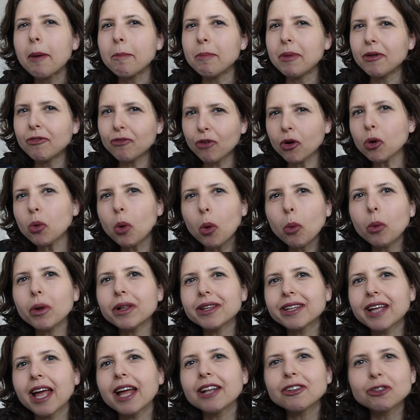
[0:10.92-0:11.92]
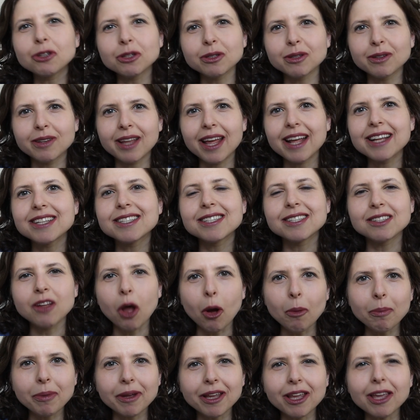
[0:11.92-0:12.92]
Before we will get to today's
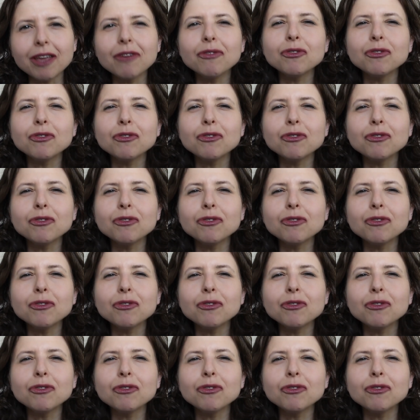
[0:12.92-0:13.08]
topic,